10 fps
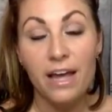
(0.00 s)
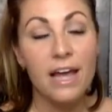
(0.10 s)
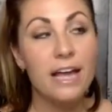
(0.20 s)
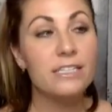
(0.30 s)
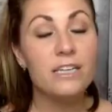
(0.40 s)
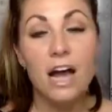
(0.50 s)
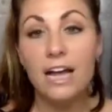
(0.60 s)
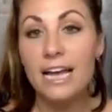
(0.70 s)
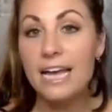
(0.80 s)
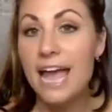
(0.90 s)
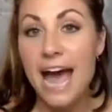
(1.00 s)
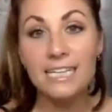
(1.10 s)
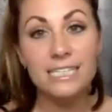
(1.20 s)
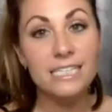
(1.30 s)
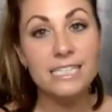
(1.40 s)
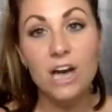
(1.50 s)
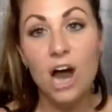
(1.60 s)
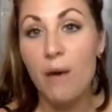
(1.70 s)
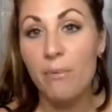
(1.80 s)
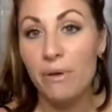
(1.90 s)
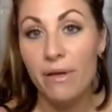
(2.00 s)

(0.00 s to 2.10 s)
It has to stop,